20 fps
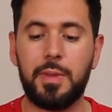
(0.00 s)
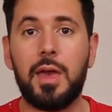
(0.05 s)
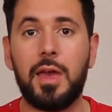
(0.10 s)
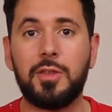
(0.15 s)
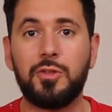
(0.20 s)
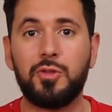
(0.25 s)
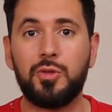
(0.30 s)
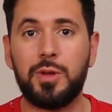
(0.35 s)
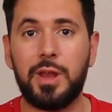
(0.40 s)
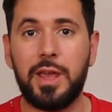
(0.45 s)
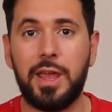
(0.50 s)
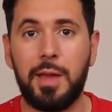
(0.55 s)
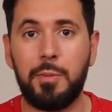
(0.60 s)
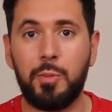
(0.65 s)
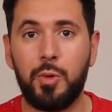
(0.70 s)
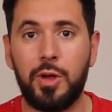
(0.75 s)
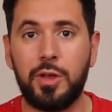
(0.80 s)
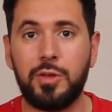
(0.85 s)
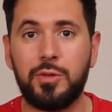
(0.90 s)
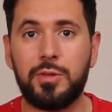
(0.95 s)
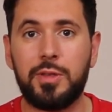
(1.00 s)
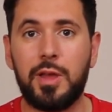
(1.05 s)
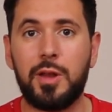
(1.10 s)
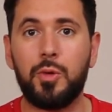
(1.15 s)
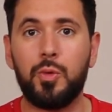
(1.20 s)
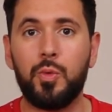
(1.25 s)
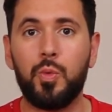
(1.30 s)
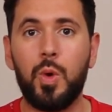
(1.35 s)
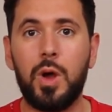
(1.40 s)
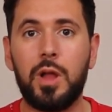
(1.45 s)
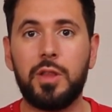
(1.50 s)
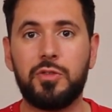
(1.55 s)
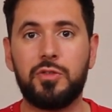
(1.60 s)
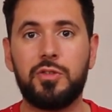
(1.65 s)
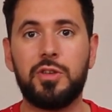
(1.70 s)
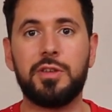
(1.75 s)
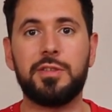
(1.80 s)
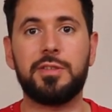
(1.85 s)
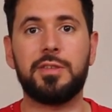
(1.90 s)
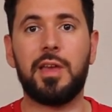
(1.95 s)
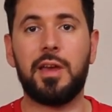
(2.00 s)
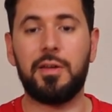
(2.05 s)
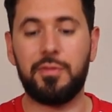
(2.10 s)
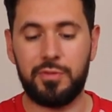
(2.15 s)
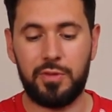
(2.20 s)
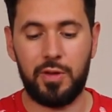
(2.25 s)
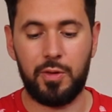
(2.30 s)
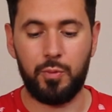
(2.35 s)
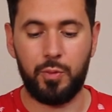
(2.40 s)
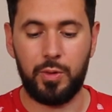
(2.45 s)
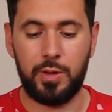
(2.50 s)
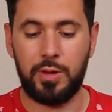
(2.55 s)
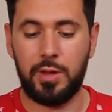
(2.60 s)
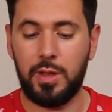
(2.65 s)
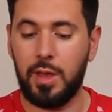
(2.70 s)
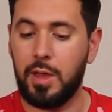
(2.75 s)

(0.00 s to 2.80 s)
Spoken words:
and today I'm going to tell you what just after we